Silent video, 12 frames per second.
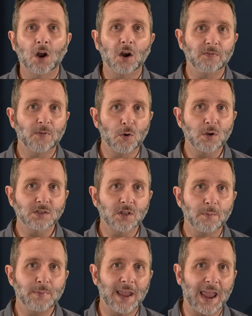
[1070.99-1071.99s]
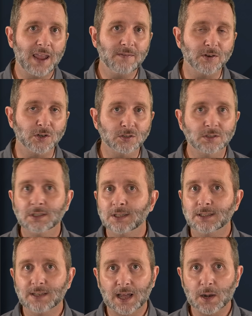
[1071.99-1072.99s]
are focused on behaviors,
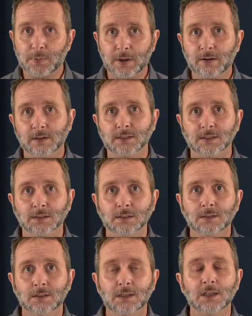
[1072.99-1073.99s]
not appearances.